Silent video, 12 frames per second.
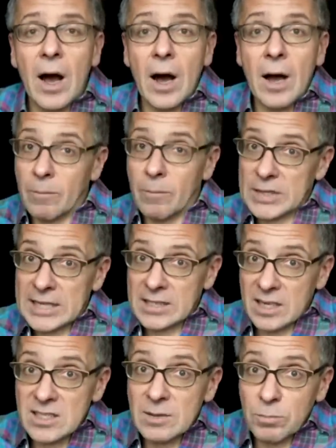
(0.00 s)
But that
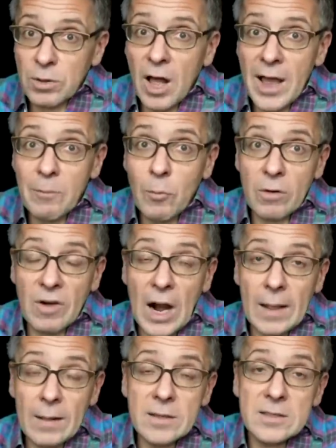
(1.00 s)
does imply more
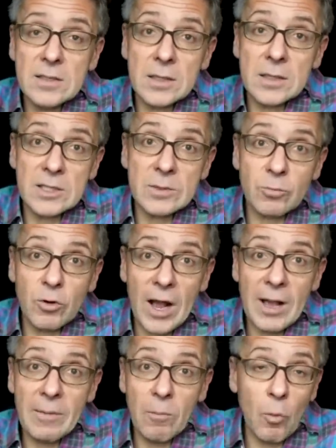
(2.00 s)
violence. It does
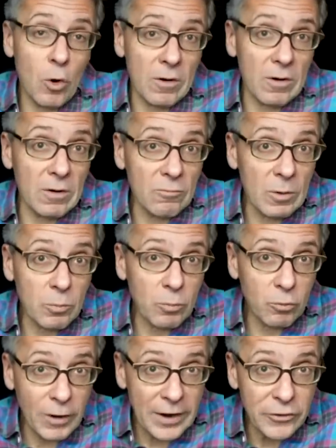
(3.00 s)
imply more
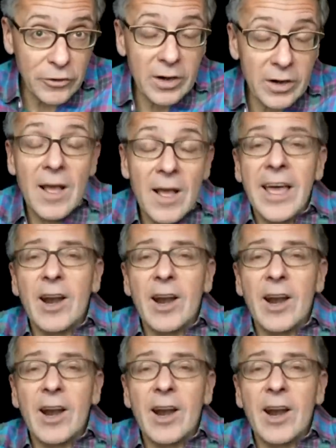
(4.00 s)
repression.